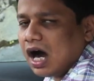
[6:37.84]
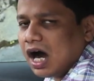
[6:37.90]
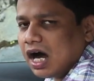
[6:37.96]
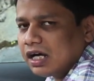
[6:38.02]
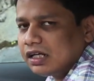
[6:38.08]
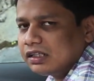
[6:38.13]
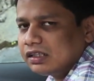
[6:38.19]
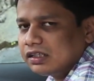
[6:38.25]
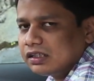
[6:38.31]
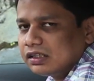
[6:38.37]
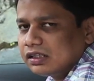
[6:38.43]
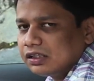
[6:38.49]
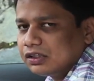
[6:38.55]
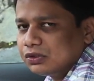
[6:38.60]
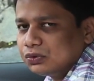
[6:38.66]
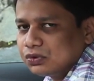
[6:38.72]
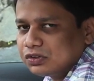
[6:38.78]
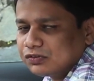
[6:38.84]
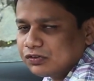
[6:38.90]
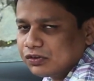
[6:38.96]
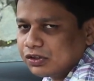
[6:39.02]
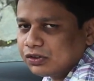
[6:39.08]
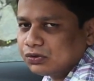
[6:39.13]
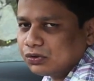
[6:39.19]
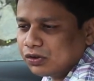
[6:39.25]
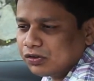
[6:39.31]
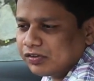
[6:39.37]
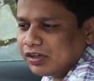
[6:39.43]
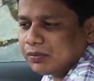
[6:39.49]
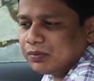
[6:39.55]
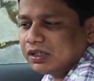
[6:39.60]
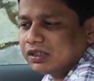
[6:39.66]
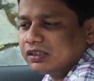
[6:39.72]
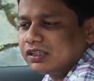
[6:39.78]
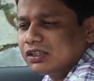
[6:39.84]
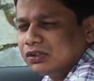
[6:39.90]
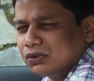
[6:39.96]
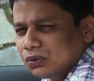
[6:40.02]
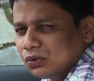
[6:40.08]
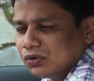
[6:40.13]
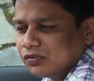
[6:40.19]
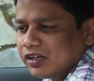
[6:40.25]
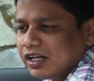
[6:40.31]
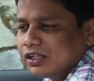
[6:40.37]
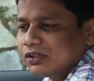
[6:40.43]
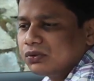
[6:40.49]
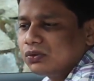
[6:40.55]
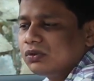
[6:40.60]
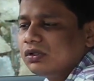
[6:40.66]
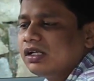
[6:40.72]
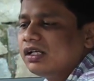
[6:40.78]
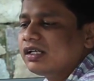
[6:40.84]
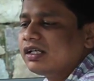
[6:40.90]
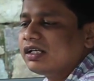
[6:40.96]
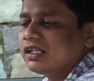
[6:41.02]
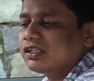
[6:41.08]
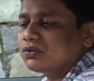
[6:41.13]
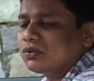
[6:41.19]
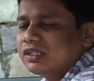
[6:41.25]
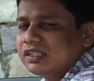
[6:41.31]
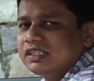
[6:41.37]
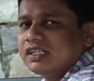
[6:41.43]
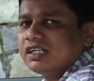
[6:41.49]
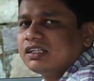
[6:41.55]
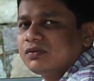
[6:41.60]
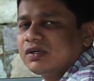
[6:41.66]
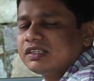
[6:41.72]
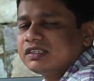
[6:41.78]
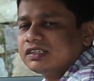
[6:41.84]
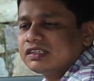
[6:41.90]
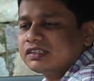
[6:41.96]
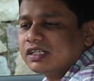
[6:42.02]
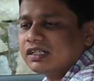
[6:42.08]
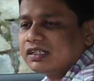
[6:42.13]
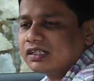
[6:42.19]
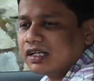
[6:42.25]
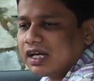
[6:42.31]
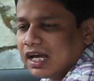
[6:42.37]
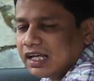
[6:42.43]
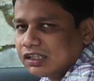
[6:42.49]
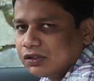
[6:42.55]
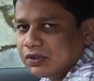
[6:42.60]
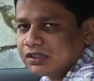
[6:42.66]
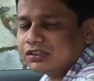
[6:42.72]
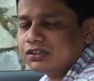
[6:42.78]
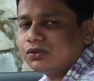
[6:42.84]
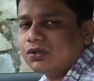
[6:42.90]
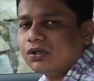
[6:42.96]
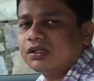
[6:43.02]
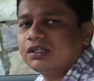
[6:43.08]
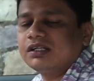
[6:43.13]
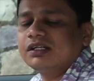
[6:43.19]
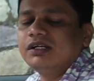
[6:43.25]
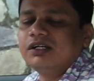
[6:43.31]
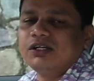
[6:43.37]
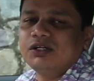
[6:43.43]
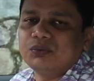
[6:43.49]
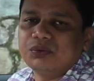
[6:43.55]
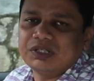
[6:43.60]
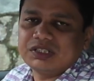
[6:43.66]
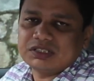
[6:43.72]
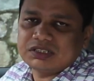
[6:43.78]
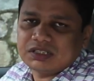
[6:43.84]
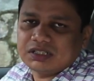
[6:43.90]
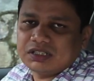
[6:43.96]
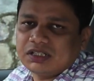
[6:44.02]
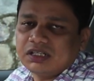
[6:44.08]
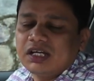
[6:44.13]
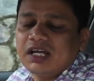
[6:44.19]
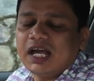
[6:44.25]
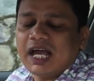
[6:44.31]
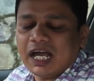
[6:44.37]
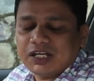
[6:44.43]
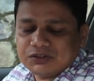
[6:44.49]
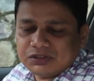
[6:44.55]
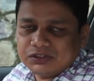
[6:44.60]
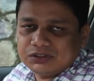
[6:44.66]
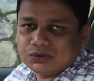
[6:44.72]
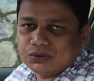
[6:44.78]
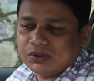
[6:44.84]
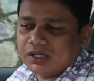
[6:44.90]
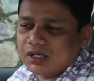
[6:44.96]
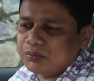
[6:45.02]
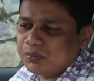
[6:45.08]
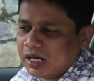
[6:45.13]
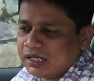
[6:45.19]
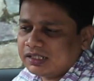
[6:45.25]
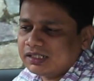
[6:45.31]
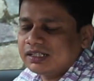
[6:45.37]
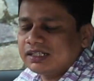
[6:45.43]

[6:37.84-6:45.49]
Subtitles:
aren't used for a throw of air, but they do look very cool. It's only the other ones in the center and the one in the corner which actually throw air, but